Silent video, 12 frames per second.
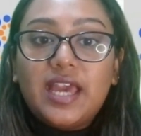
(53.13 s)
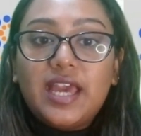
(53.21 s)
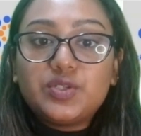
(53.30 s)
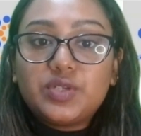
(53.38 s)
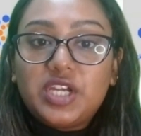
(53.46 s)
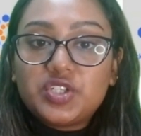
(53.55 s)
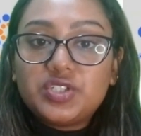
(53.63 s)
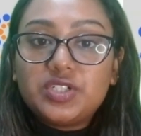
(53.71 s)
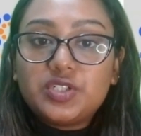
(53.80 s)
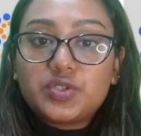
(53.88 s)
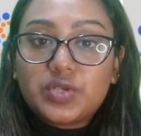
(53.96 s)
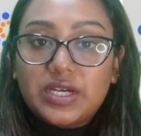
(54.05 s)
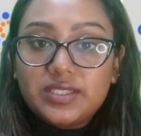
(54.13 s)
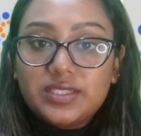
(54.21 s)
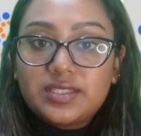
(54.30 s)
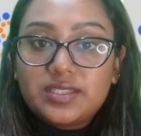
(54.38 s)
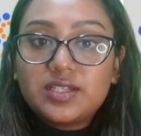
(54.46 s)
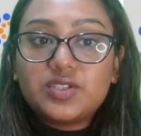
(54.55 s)
educational
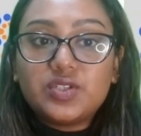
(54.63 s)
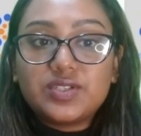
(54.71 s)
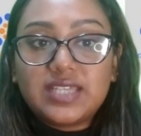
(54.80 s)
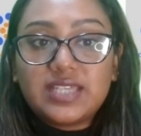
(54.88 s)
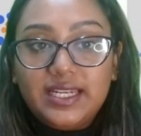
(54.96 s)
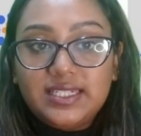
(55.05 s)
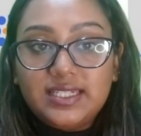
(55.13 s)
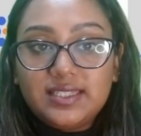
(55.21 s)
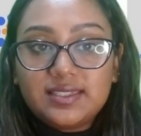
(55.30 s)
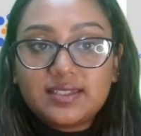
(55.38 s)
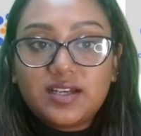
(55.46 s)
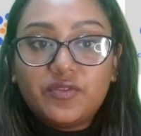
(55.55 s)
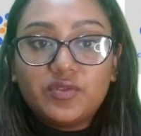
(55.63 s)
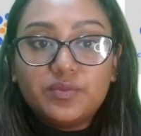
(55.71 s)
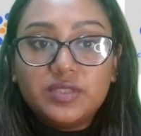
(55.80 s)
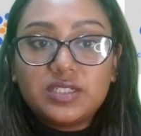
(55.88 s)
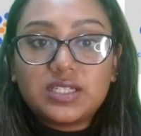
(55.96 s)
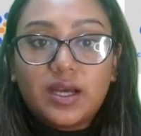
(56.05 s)
trusts, societies,
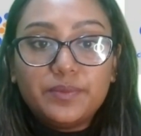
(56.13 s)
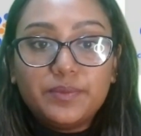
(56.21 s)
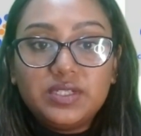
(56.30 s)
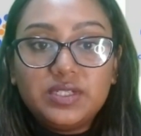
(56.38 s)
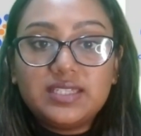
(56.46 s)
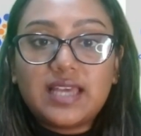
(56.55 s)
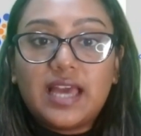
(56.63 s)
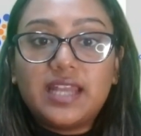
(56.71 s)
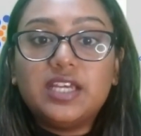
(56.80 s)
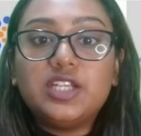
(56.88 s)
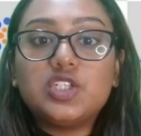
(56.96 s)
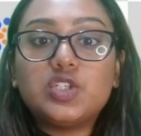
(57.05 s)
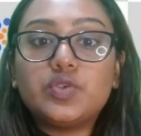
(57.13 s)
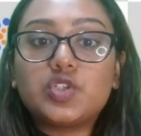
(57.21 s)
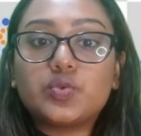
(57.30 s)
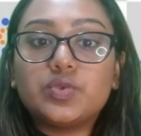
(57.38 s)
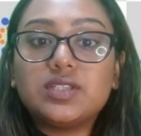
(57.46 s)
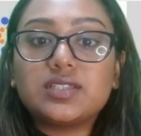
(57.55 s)
government, companies, and
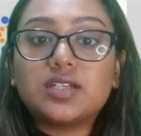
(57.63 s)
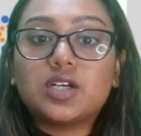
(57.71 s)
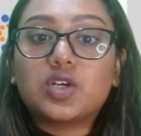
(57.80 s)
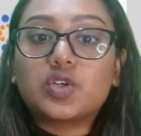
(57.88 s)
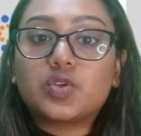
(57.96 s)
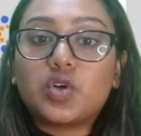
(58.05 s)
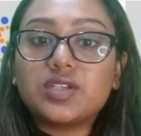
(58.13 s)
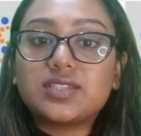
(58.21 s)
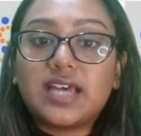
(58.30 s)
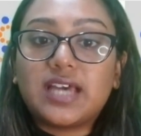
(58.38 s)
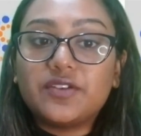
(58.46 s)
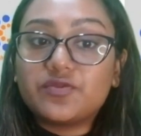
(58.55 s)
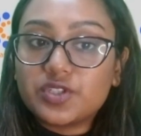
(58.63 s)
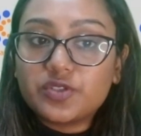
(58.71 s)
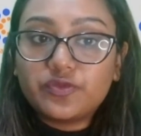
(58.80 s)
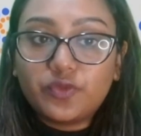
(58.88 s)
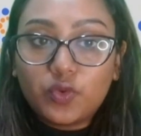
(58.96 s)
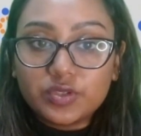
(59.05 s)
individuals across
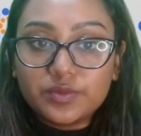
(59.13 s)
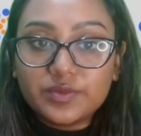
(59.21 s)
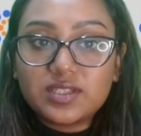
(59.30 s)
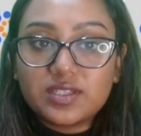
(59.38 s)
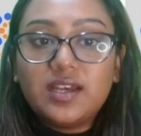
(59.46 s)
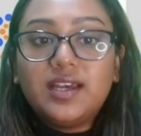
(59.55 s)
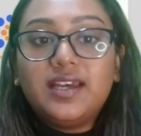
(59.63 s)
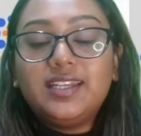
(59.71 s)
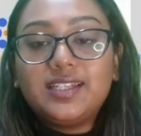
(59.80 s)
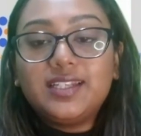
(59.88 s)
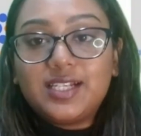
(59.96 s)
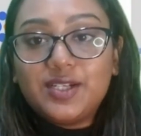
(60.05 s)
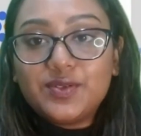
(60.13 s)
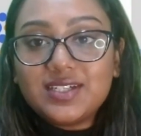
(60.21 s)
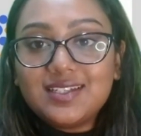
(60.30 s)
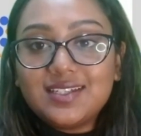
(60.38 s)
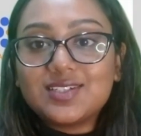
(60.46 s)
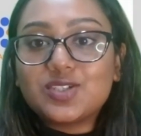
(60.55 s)
diverse forums,
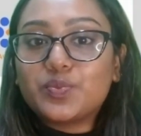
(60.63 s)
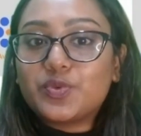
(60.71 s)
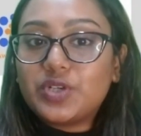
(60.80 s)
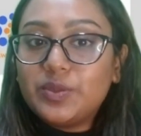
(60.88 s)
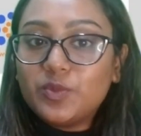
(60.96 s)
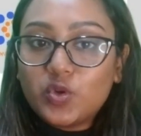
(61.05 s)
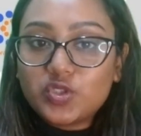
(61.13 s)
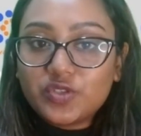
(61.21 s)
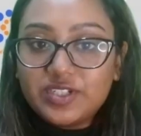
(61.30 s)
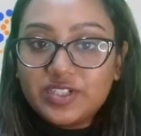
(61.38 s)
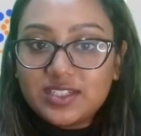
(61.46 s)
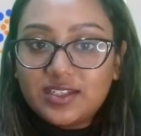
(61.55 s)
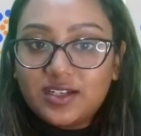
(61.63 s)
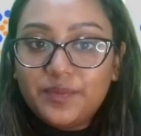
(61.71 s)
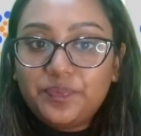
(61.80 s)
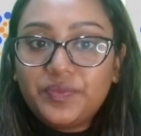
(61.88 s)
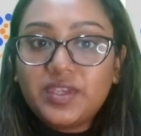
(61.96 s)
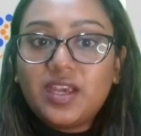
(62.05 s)
including the Supreme Court of India,